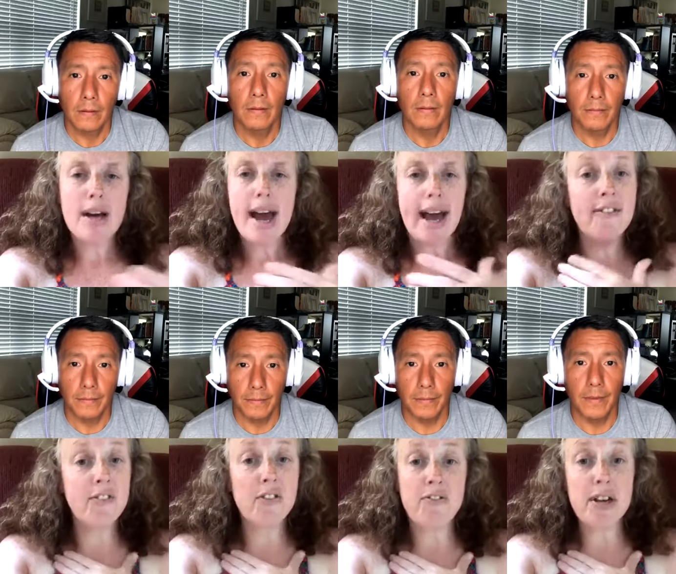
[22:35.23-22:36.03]
Speaker 1: and for
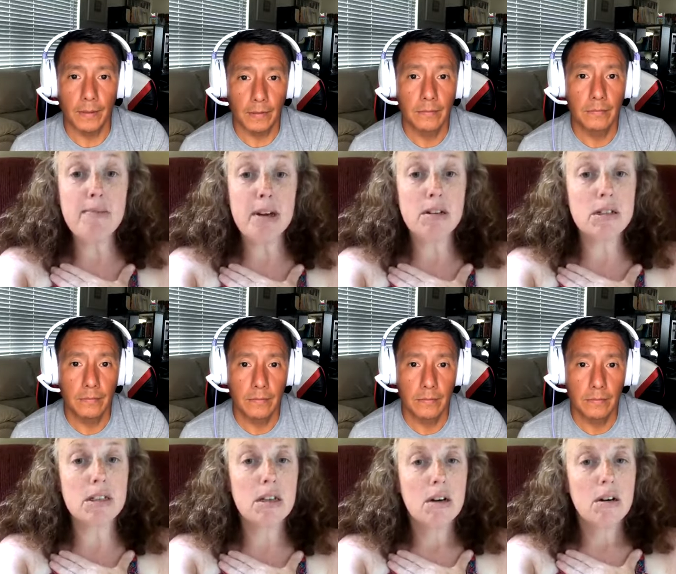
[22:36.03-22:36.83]
females yeah
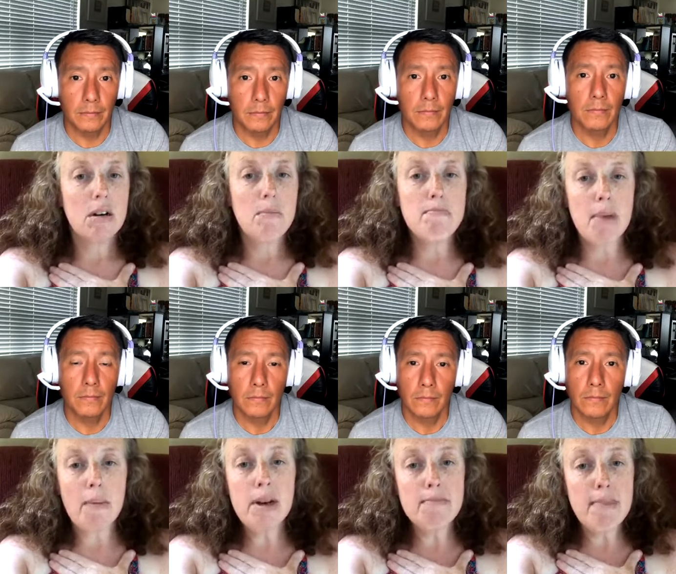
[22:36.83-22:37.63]
I
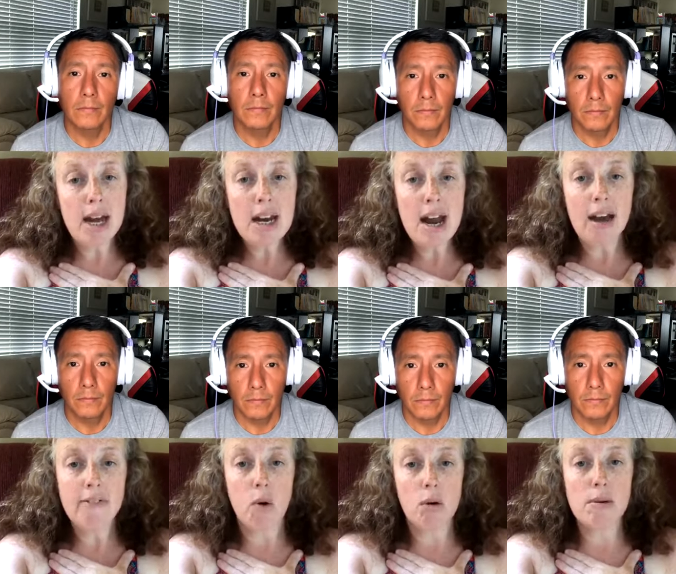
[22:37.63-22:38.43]
mean, men have
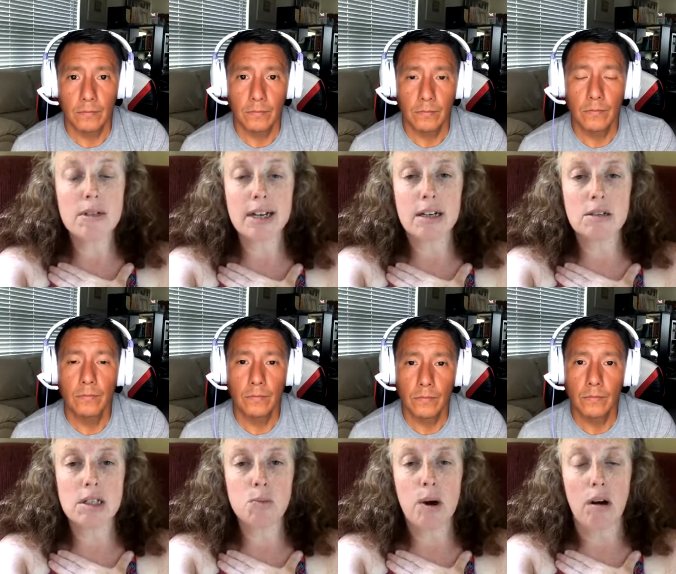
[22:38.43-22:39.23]
hormone cycles as
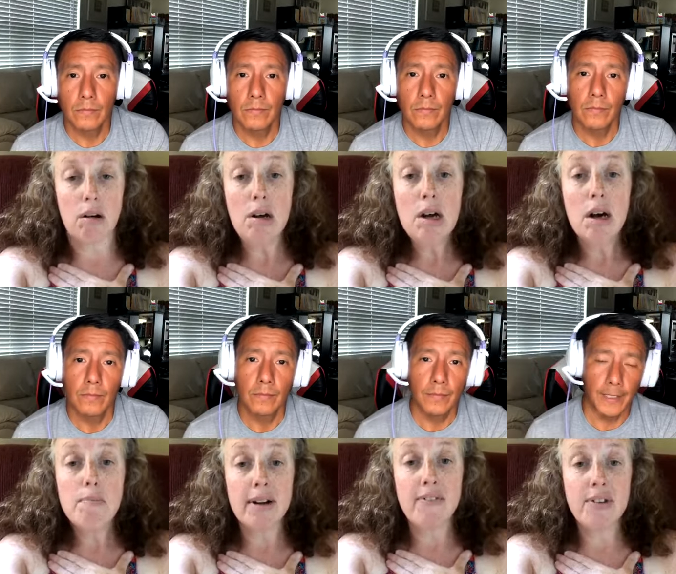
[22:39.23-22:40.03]
well,
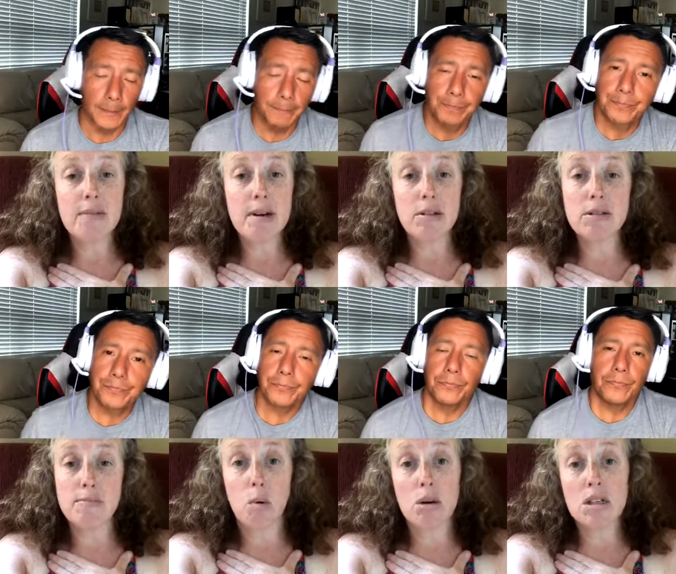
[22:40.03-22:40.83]
but females yeah.
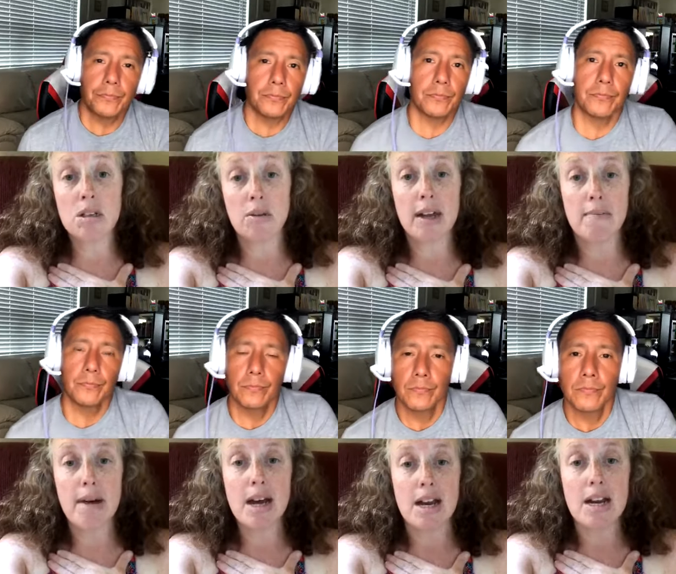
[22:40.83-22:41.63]
more so than
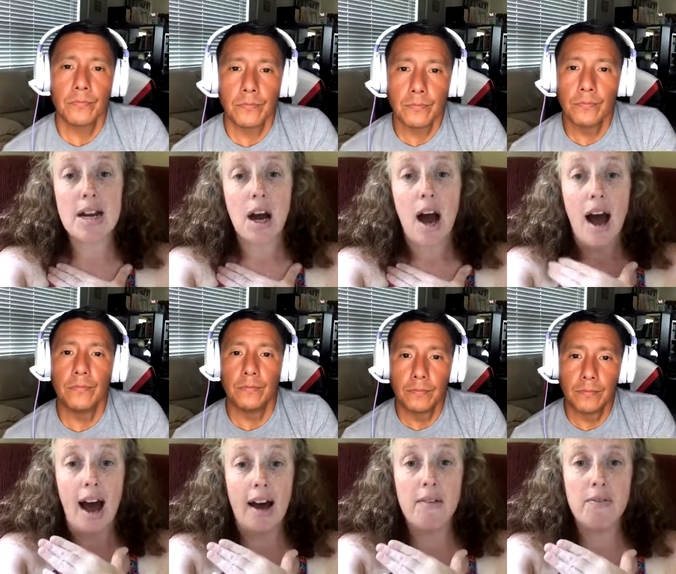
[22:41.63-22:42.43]
men
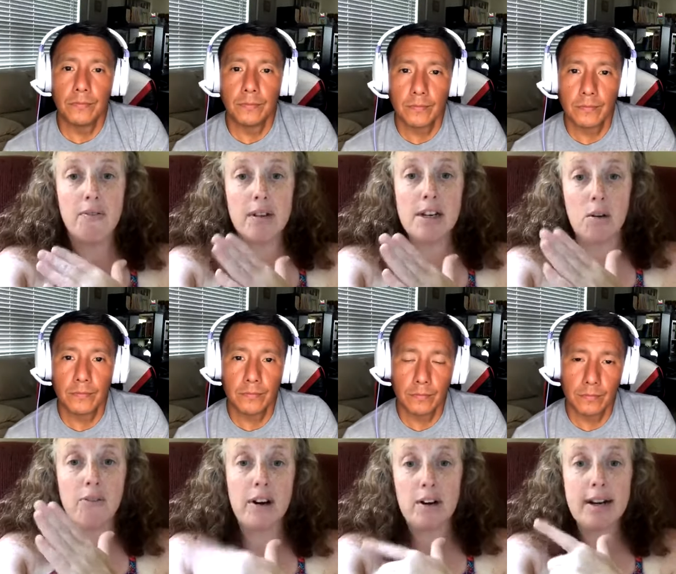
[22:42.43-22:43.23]
have, you know,
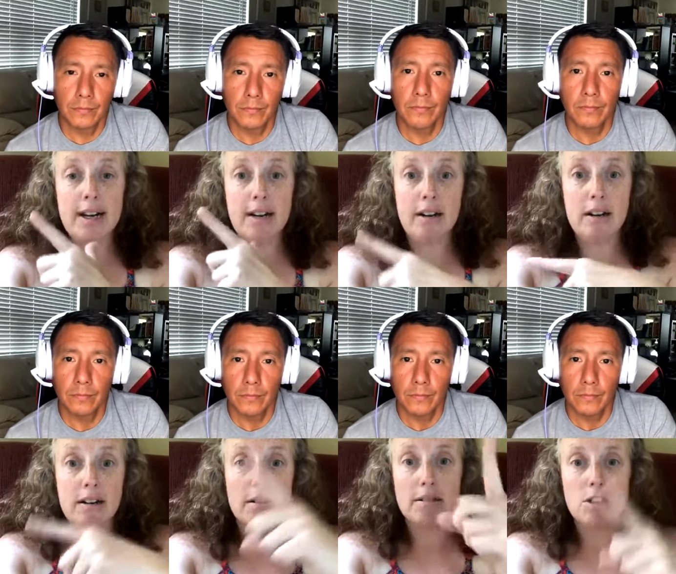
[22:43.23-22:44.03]
very
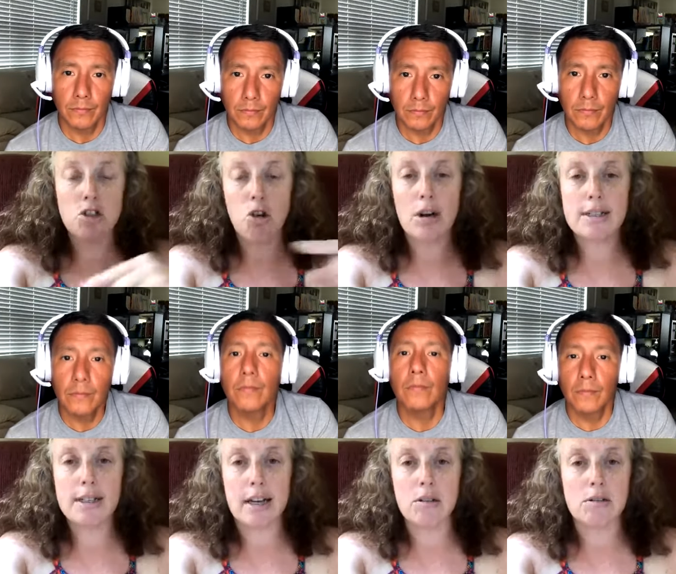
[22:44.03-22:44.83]
strong
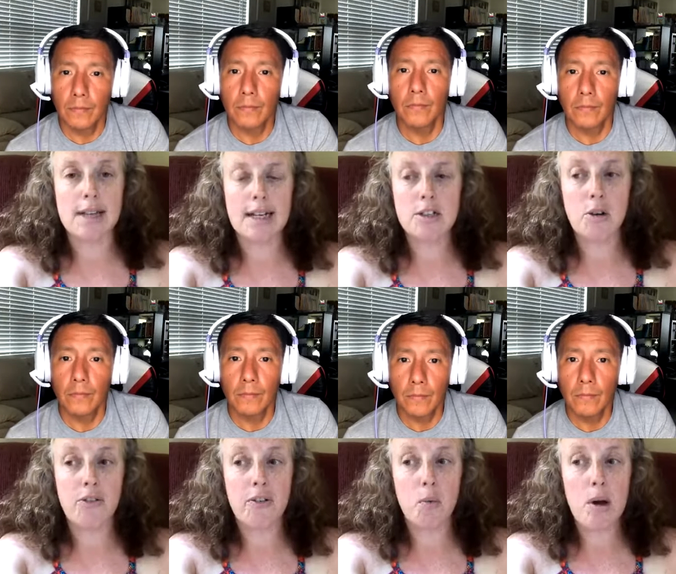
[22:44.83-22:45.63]
cycles. And so
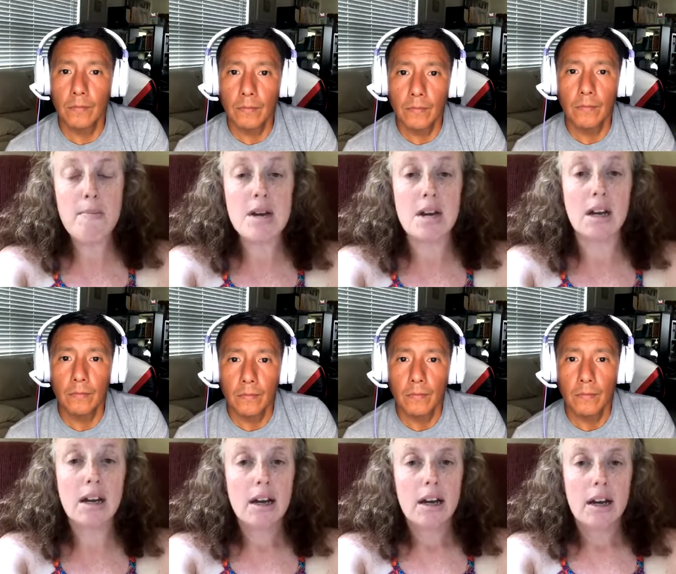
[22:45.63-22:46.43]
for women,
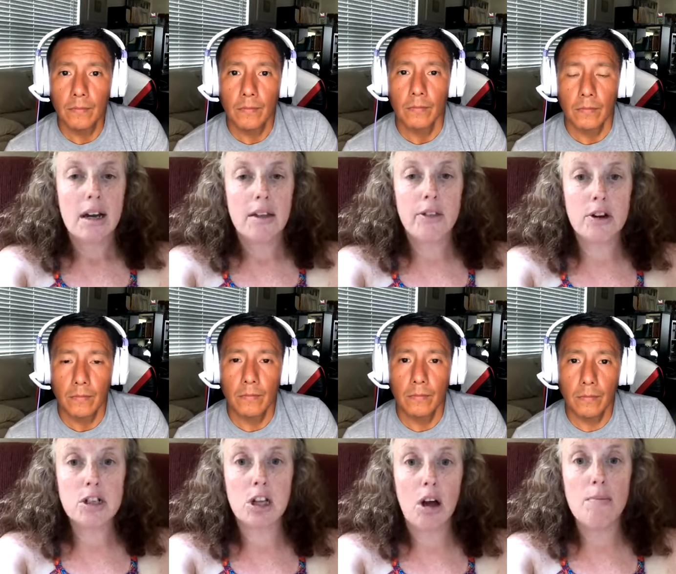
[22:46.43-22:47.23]
there's a
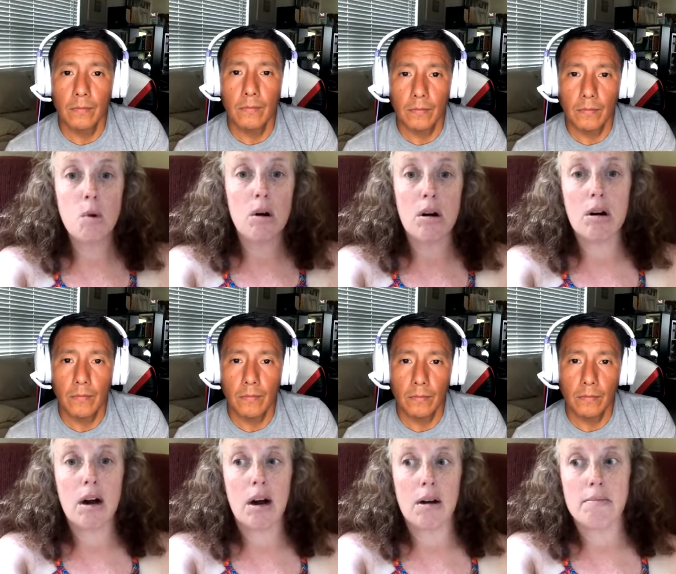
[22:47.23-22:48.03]
lot more
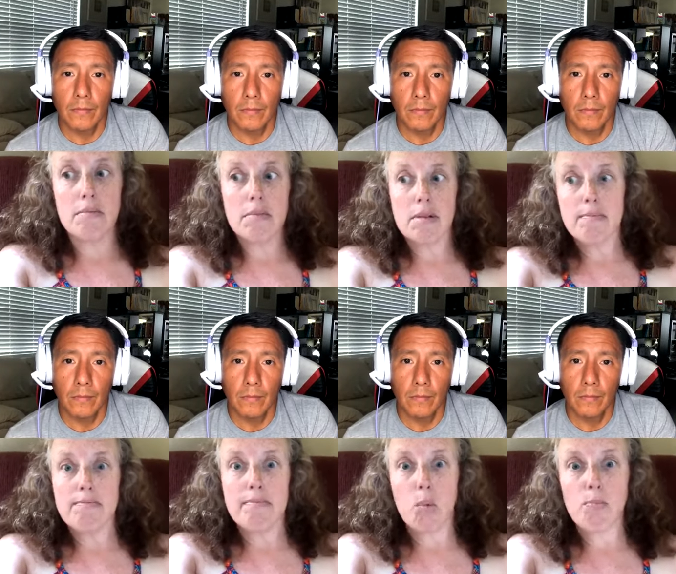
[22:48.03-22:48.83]
um,
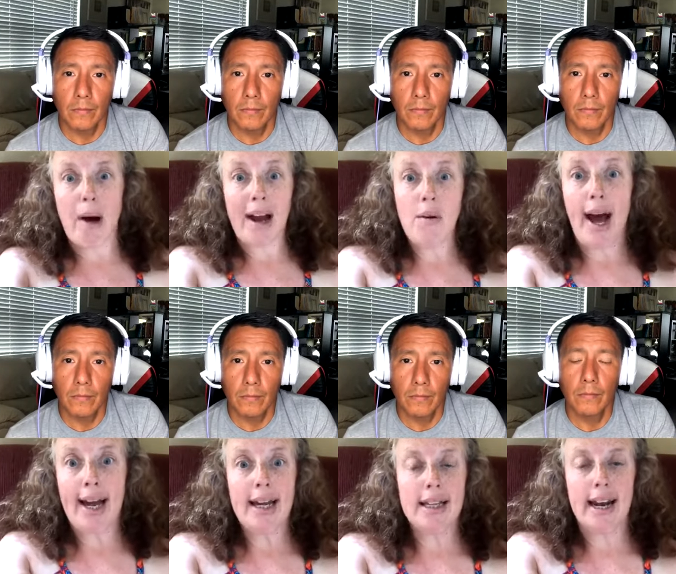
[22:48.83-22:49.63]

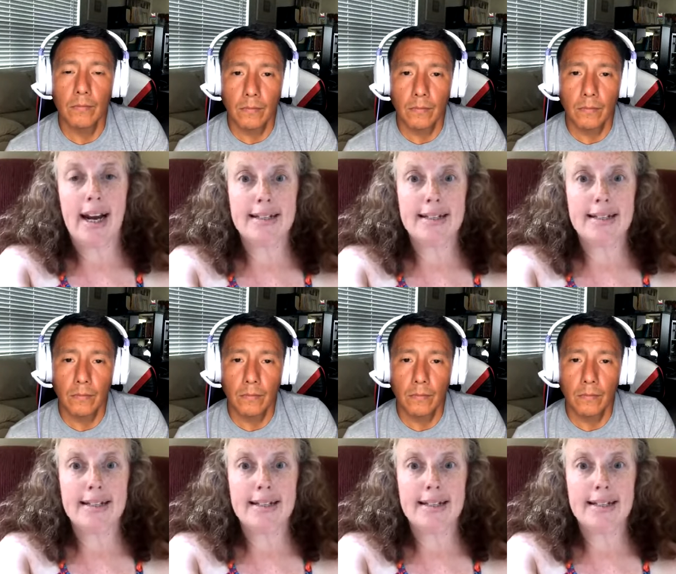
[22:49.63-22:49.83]
biohacking that has to